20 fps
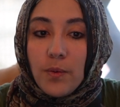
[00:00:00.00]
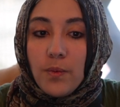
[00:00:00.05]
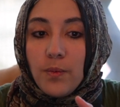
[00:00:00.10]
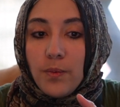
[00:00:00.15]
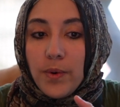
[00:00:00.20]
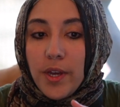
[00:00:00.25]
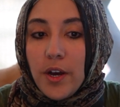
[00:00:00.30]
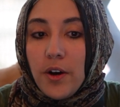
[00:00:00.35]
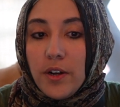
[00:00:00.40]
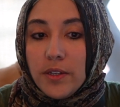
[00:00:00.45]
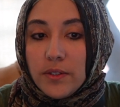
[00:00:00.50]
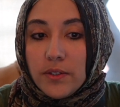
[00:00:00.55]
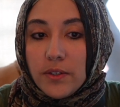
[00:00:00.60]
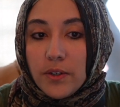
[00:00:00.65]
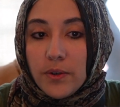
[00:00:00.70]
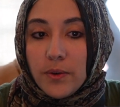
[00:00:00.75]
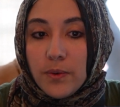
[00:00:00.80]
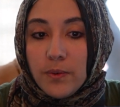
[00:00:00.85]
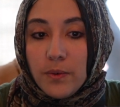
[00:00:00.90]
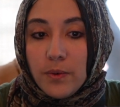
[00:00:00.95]
we
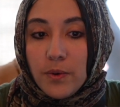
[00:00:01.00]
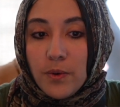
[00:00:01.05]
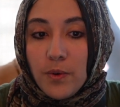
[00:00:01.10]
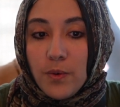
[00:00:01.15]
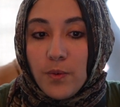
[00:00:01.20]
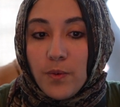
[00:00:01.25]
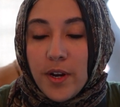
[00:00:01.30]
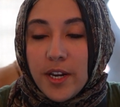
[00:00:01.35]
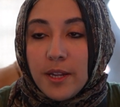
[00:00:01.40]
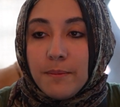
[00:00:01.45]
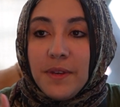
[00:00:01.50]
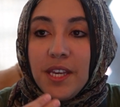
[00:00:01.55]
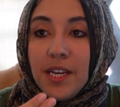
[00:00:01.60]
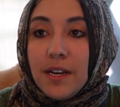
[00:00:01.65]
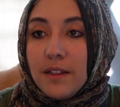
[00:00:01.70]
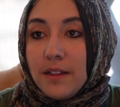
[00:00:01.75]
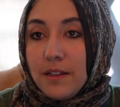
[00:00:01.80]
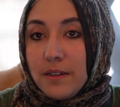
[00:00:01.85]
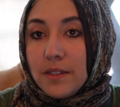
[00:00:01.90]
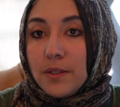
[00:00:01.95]
also want to meet
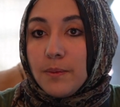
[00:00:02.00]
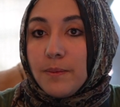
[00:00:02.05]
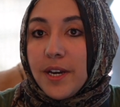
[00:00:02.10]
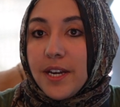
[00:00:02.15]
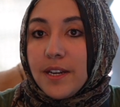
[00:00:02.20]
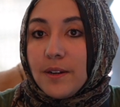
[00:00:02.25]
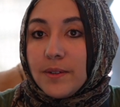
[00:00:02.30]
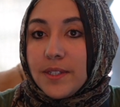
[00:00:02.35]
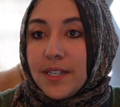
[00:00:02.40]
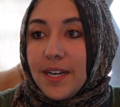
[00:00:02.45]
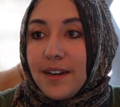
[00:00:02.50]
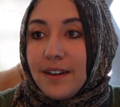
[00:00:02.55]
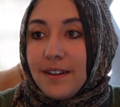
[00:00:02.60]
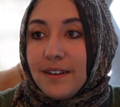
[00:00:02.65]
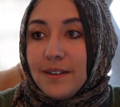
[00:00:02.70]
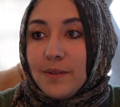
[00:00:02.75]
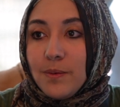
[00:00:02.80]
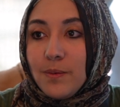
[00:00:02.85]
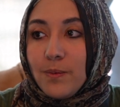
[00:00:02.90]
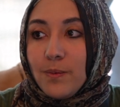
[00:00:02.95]
Allah subhanahu wa
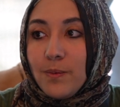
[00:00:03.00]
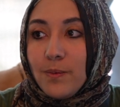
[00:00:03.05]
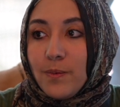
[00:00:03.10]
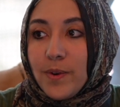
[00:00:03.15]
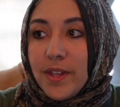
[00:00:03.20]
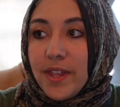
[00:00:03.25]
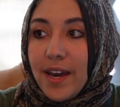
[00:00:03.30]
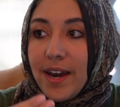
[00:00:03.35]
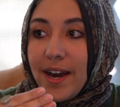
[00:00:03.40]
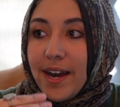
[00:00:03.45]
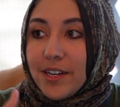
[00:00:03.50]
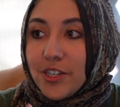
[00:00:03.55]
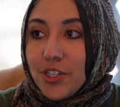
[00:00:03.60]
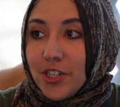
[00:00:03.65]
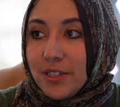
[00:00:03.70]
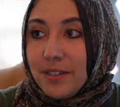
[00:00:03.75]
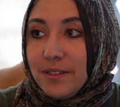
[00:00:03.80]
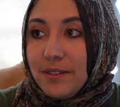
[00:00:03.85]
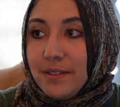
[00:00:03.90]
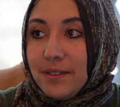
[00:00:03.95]
ta'ala with
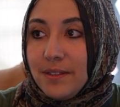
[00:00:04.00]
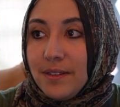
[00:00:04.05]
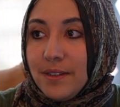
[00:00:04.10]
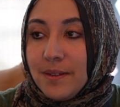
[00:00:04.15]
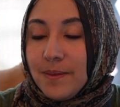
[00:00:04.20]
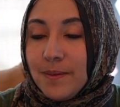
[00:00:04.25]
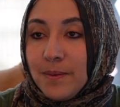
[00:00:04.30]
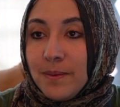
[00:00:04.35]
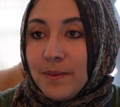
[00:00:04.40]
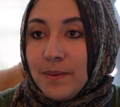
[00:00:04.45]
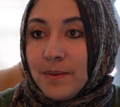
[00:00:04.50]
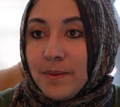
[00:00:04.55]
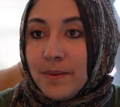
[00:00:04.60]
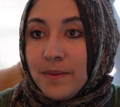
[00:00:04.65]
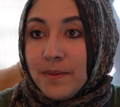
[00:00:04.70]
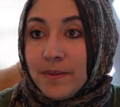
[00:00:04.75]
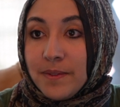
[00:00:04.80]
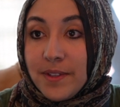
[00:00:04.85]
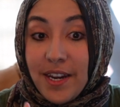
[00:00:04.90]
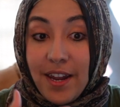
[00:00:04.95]
actions
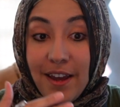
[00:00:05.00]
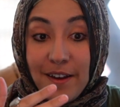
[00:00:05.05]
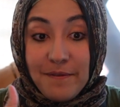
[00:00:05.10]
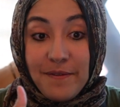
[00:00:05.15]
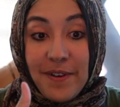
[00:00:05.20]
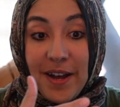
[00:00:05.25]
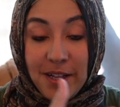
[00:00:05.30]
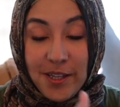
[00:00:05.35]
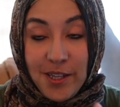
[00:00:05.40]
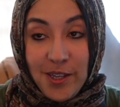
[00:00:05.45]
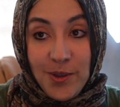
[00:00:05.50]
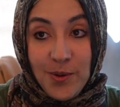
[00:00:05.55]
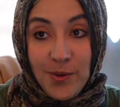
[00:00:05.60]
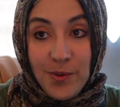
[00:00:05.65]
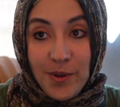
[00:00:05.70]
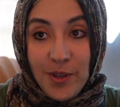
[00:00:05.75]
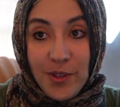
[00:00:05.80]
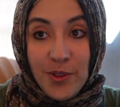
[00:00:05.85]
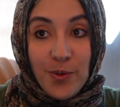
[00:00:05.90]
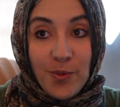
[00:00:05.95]
that have
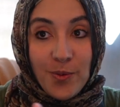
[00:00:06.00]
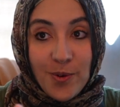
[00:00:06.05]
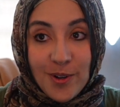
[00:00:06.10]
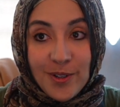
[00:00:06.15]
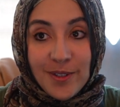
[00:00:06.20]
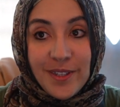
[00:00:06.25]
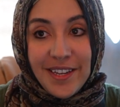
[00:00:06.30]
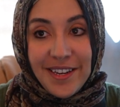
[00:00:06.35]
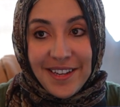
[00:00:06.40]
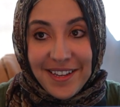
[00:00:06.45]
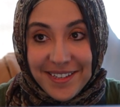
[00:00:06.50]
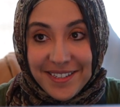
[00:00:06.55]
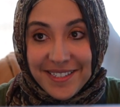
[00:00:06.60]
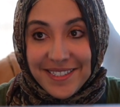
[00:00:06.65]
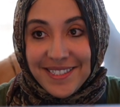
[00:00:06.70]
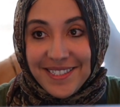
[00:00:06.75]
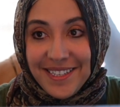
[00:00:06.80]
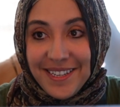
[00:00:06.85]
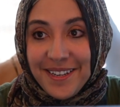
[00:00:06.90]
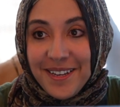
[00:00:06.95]
value in the world that
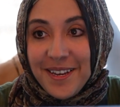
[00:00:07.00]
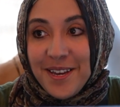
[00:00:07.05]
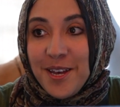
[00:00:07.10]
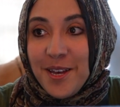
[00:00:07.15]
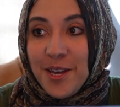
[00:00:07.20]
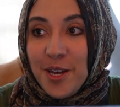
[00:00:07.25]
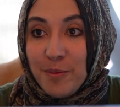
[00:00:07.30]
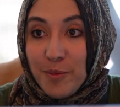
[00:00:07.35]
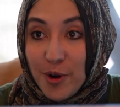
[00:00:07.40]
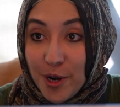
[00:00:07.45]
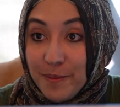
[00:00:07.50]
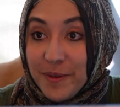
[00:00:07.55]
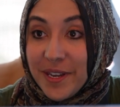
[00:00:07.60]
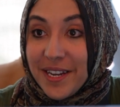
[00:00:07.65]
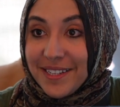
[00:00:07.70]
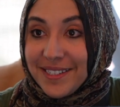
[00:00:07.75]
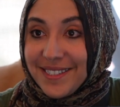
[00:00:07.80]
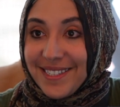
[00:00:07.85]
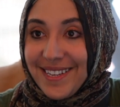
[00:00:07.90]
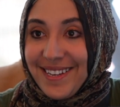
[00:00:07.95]
is
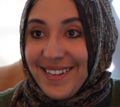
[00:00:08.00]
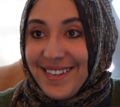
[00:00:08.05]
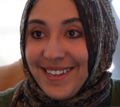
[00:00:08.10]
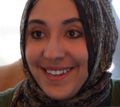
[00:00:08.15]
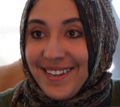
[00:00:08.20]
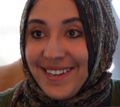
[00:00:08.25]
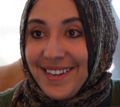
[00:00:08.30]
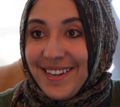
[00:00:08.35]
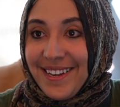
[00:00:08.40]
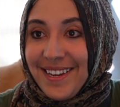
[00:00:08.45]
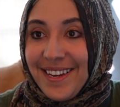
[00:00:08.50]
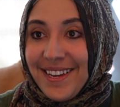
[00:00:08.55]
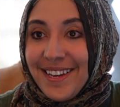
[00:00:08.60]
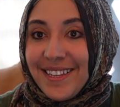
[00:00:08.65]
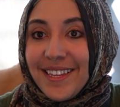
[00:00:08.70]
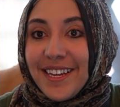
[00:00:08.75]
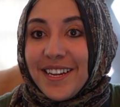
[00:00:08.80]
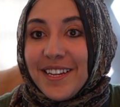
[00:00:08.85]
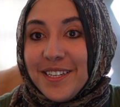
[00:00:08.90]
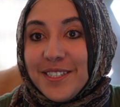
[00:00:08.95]
permanent,
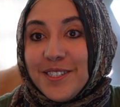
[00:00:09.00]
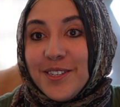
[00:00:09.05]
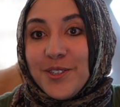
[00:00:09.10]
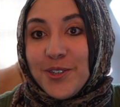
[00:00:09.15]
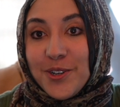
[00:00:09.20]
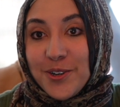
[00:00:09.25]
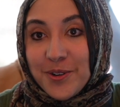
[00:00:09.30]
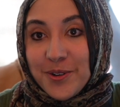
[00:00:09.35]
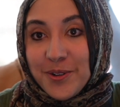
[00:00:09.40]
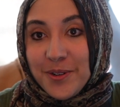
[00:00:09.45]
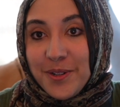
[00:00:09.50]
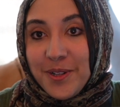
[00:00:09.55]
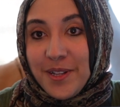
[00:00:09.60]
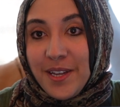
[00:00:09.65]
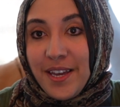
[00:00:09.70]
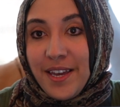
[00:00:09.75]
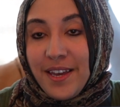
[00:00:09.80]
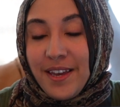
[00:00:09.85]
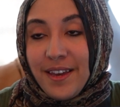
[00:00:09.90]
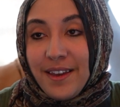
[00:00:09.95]
that is eternal.
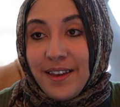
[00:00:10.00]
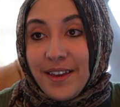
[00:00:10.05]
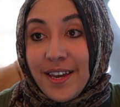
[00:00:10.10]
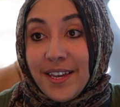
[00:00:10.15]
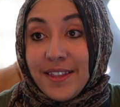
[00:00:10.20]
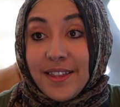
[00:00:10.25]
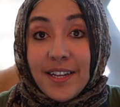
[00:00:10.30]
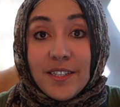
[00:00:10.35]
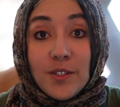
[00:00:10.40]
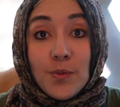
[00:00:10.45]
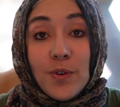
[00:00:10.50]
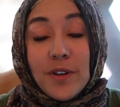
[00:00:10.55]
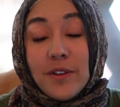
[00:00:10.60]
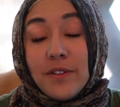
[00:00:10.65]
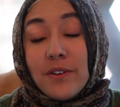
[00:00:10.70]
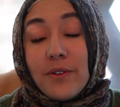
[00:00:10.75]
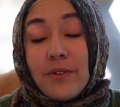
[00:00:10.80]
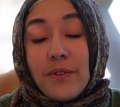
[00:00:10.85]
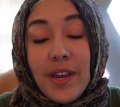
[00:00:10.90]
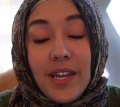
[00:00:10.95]
And that's one of
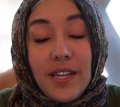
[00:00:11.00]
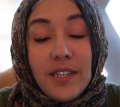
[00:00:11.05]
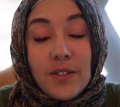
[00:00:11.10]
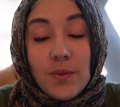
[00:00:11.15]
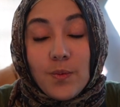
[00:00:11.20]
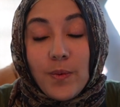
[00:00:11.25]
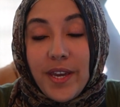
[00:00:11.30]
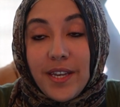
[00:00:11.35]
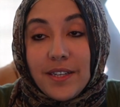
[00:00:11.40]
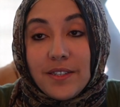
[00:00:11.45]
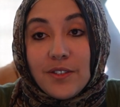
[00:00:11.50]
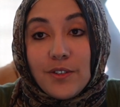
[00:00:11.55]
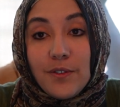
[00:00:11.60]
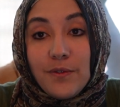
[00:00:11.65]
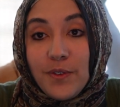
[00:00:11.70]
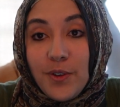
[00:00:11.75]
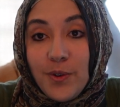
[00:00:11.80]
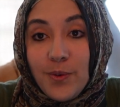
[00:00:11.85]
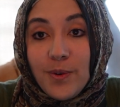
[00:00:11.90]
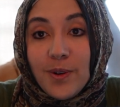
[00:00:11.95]
the greatest ways to
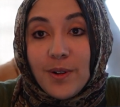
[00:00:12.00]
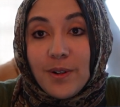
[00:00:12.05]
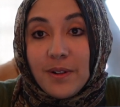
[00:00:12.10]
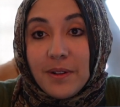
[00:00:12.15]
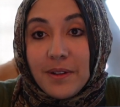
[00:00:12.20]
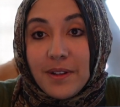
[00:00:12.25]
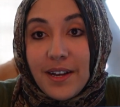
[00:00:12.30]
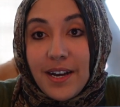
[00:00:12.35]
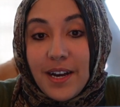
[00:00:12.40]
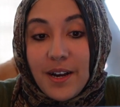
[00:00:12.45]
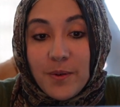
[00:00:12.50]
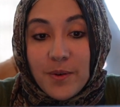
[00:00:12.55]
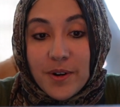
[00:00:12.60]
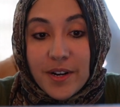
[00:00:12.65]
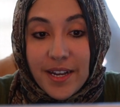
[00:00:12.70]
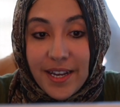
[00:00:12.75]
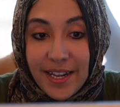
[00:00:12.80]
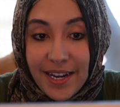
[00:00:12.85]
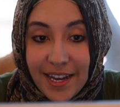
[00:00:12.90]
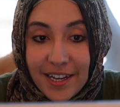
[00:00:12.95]
fuel our
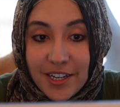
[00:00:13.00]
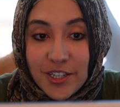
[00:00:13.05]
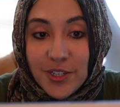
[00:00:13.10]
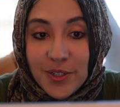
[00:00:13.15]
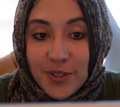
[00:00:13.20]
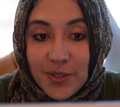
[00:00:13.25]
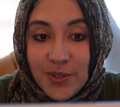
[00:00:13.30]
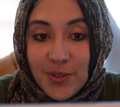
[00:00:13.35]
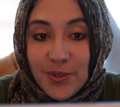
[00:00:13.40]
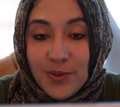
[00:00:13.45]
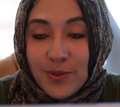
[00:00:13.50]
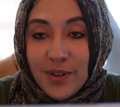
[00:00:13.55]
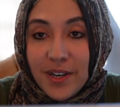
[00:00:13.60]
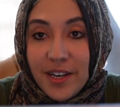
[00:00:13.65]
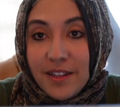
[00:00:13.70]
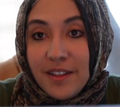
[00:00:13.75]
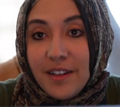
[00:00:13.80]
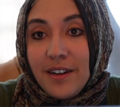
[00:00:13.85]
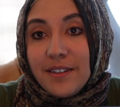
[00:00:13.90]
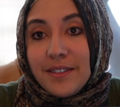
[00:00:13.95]
connection to
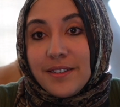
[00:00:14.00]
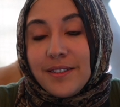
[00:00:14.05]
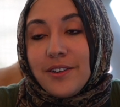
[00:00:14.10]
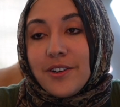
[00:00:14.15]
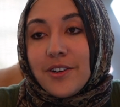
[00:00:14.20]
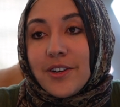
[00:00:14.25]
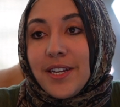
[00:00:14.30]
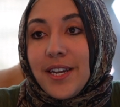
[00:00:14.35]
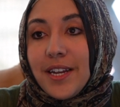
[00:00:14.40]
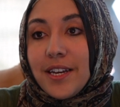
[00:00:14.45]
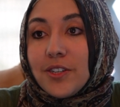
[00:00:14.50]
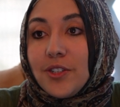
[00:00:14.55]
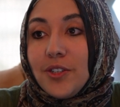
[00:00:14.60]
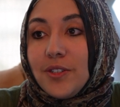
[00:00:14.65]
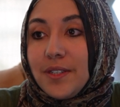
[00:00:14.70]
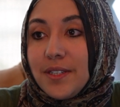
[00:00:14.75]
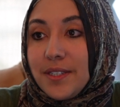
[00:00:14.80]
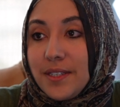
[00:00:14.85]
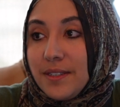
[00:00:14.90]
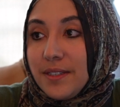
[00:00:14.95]
ikhlas and our connection
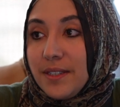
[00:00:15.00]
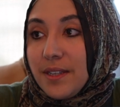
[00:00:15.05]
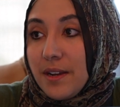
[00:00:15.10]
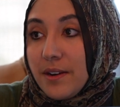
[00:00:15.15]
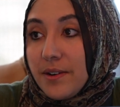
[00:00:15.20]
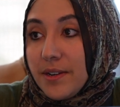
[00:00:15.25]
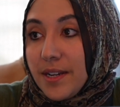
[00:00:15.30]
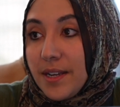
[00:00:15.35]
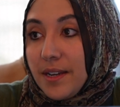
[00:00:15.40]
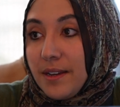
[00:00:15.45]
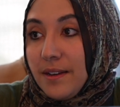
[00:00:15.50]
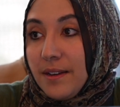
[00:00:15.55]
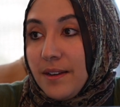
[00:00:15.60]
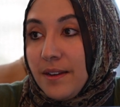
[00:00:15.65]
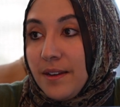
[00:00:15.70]
to sincerity.